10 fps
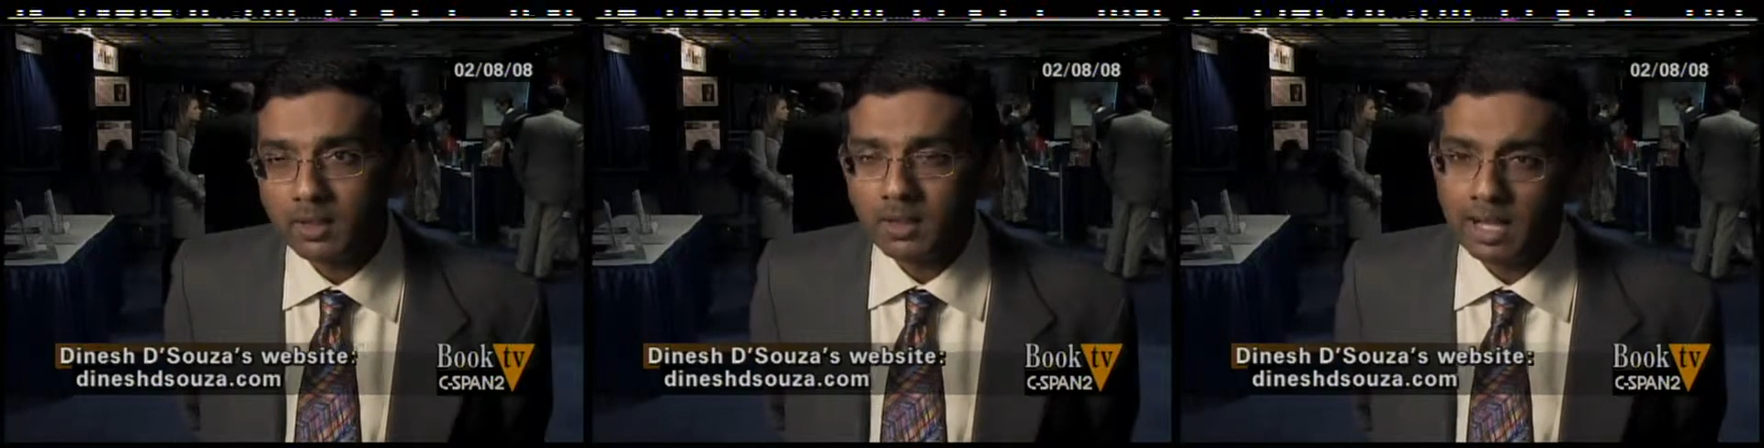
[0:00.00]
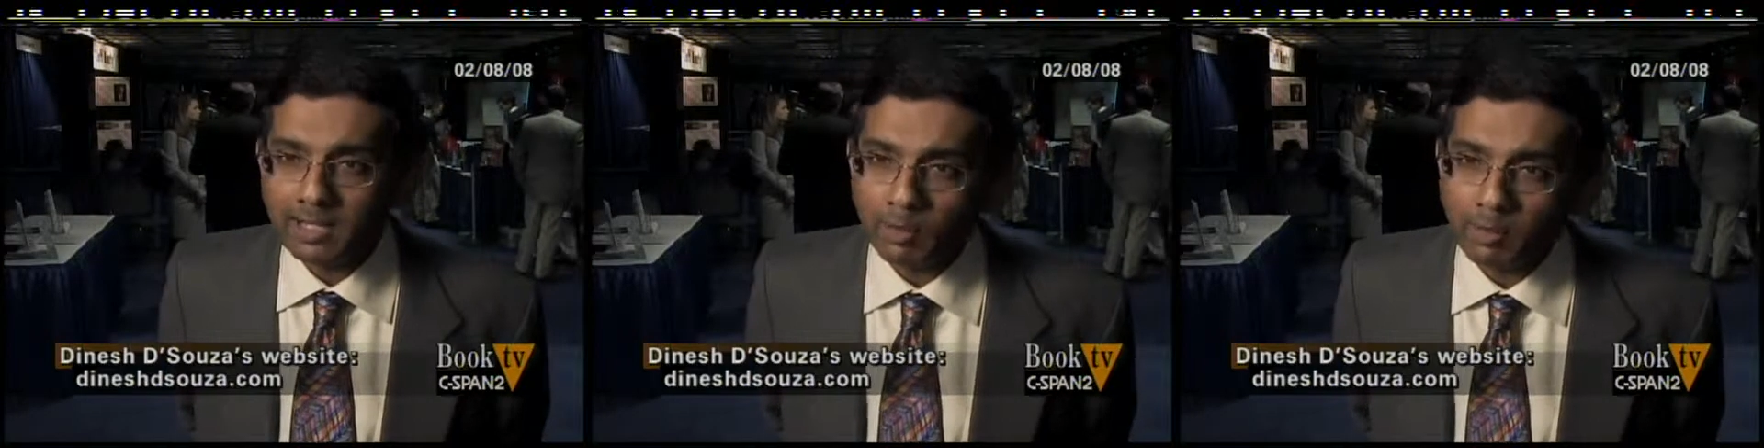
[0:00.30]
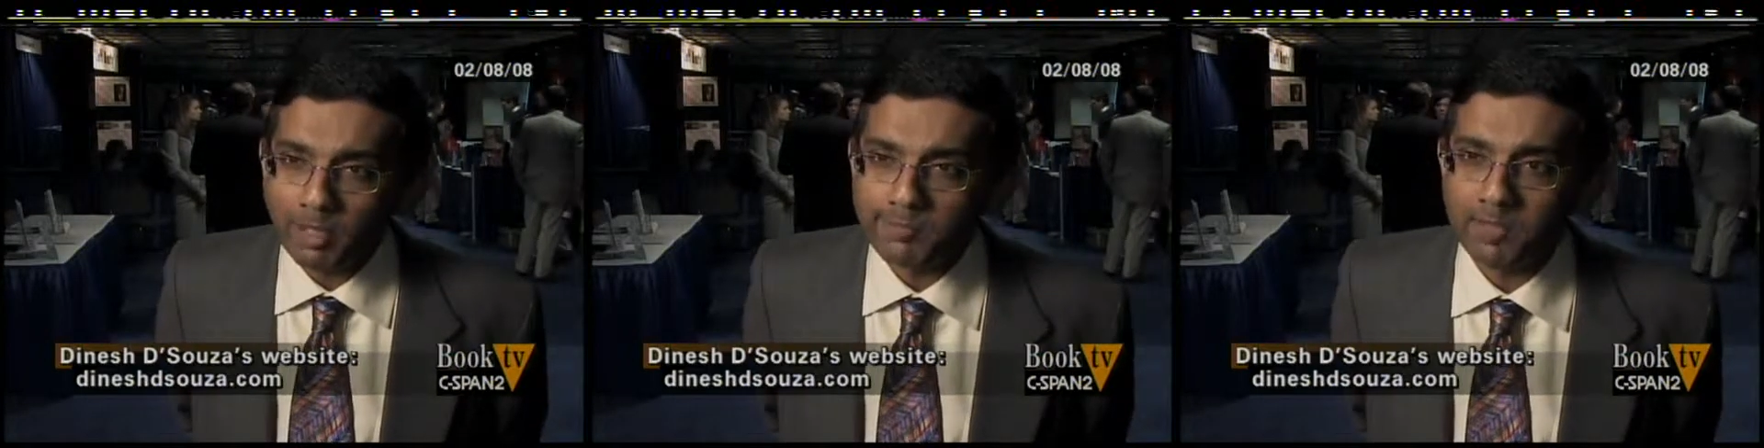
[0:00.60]
I call
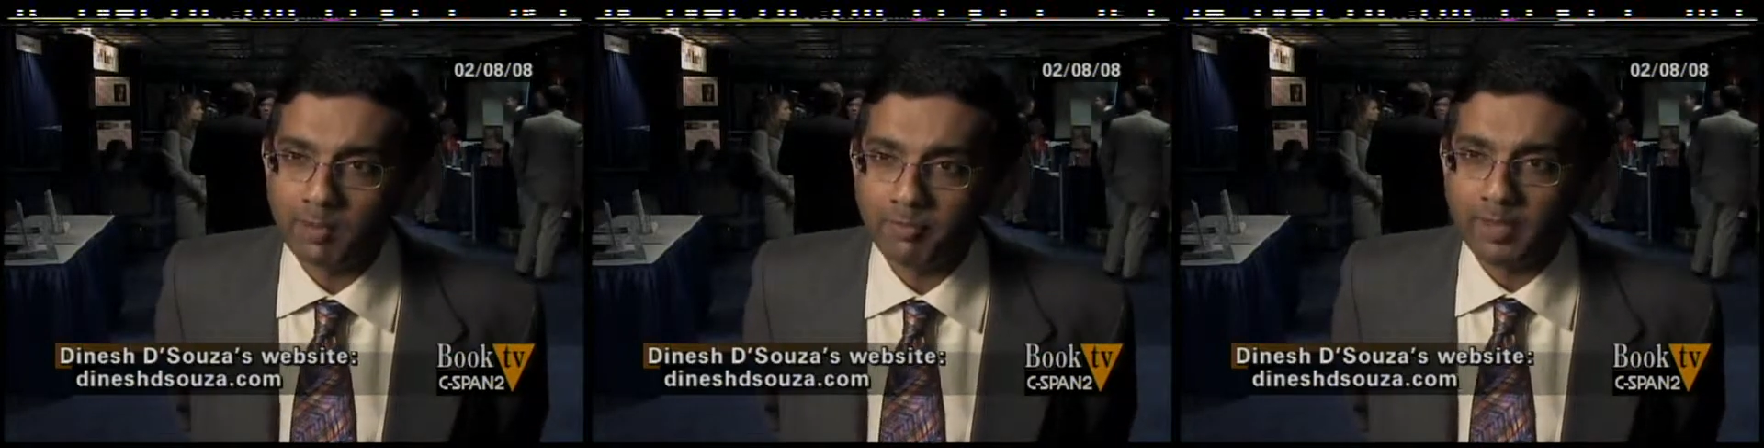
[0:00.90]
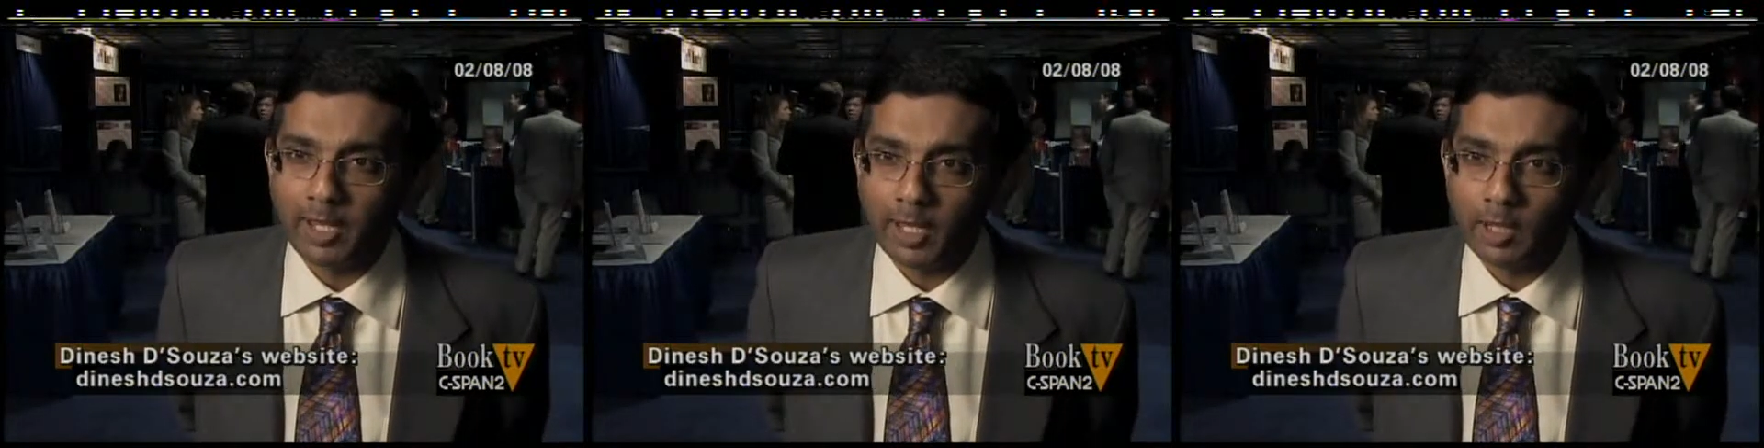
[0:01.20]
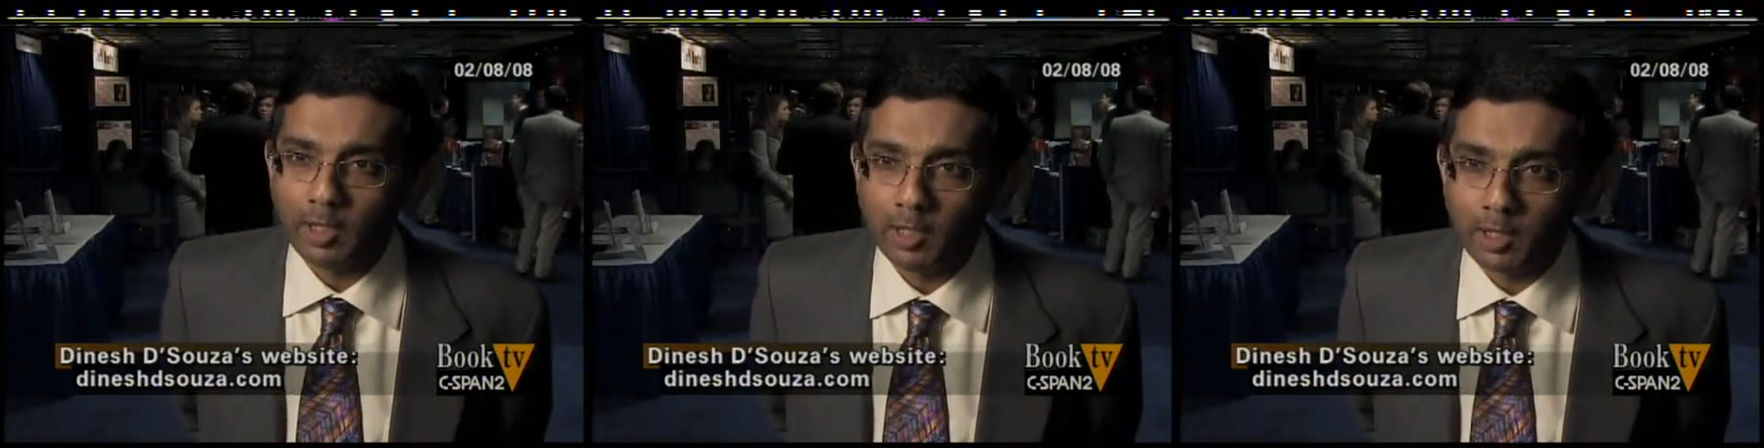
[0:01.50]
myself
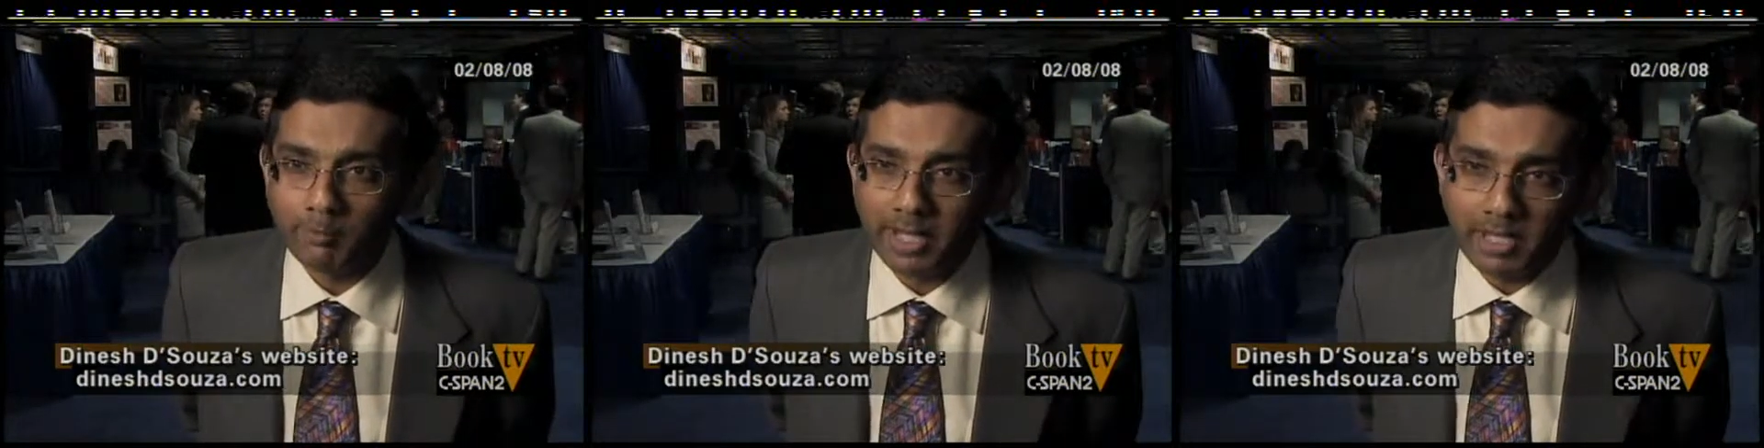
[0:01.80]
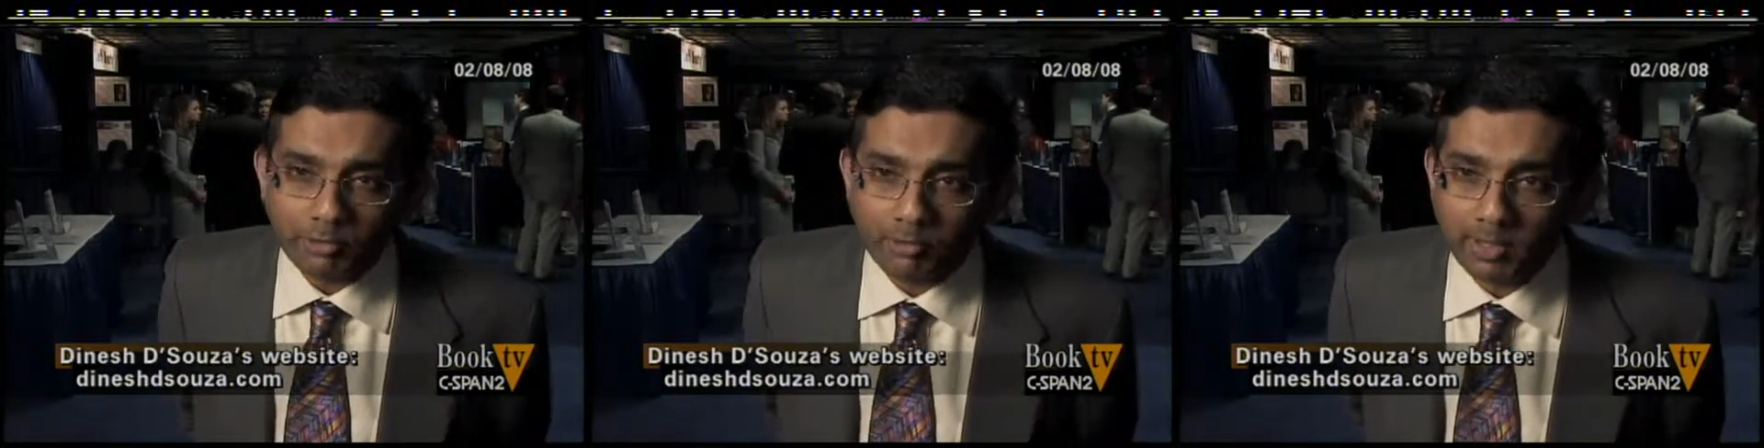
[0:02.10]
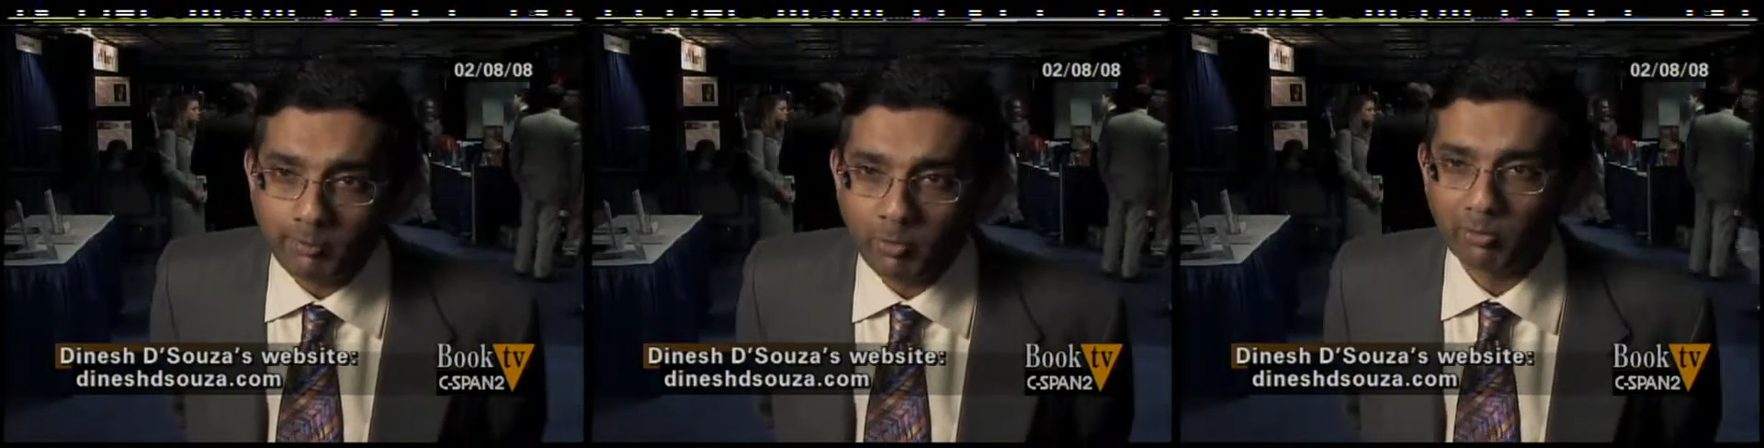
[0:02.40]
a
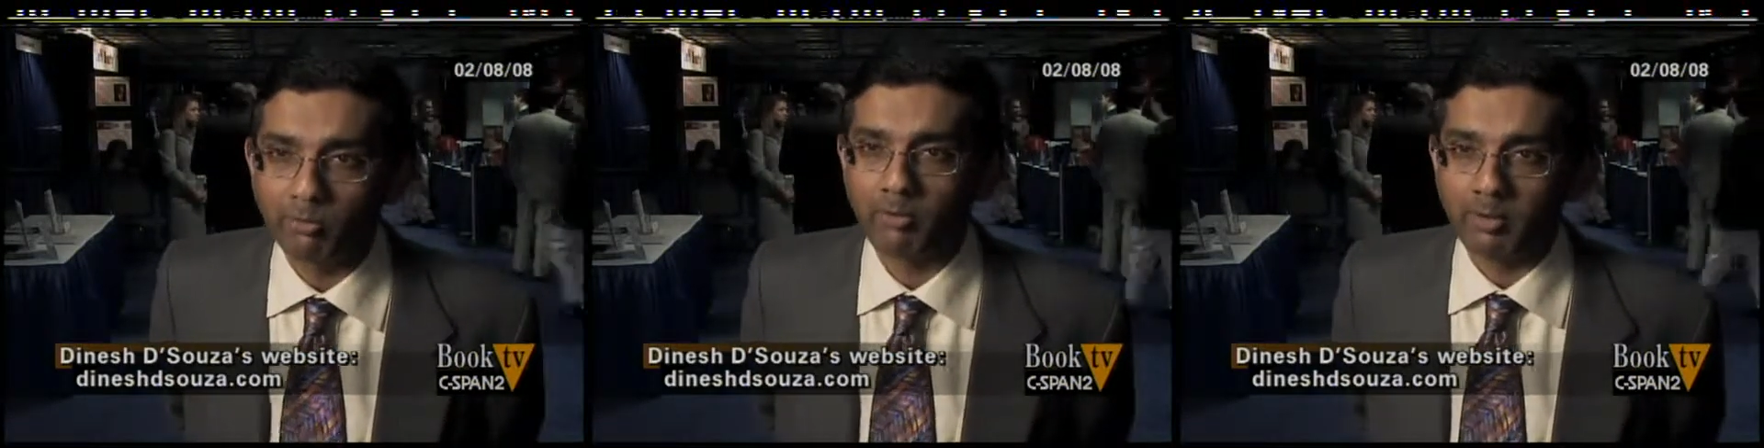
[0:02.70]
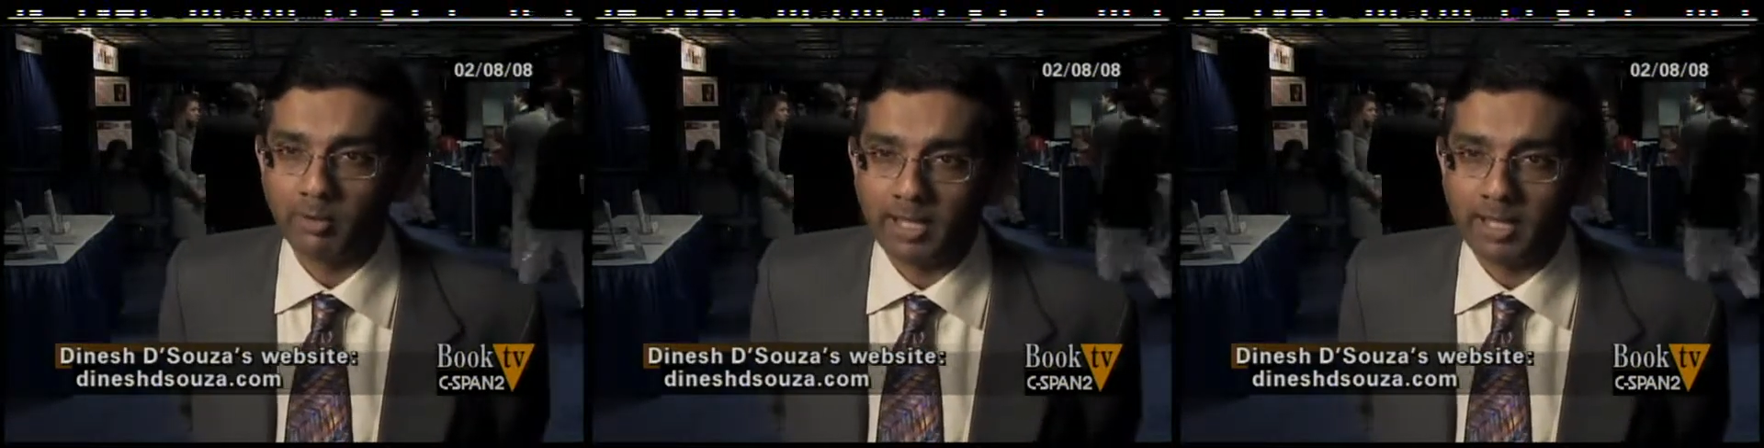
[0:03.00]
mainstream Christian,